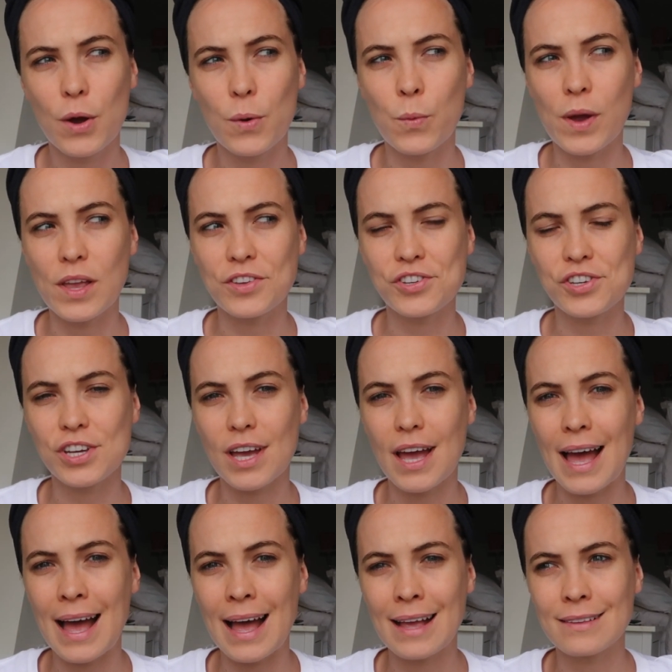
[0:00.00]
which
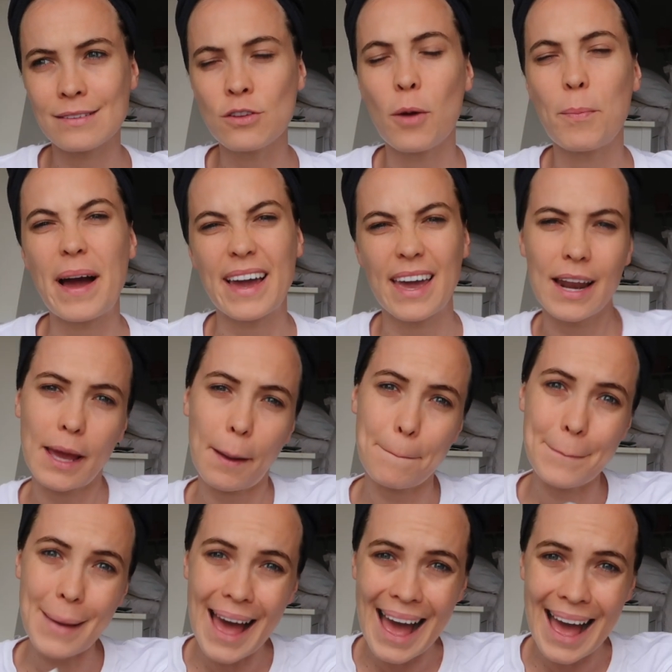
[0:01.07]
has, not a packet, like
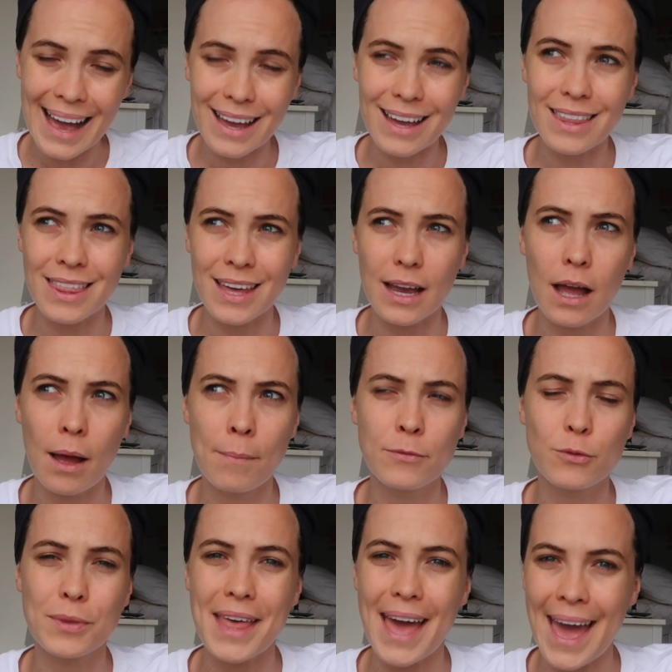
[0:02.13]
a pack that
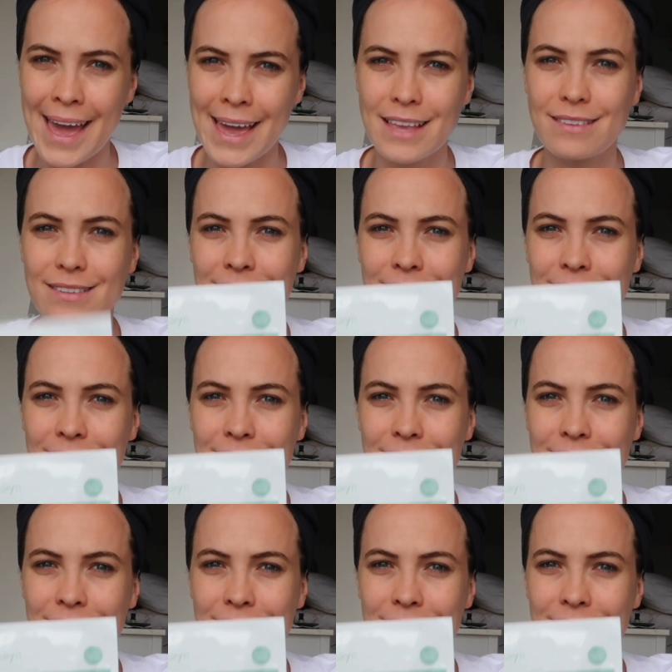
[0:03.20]
comes with 8